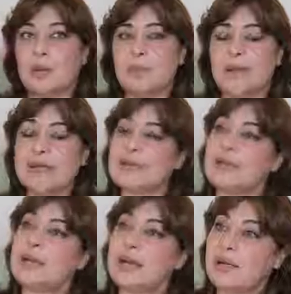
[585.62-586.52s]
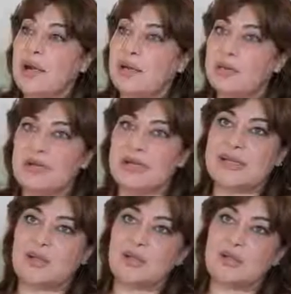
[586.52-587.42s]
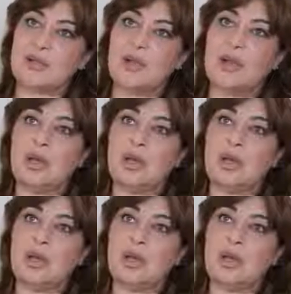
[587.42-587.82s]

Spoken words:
based on an archival research,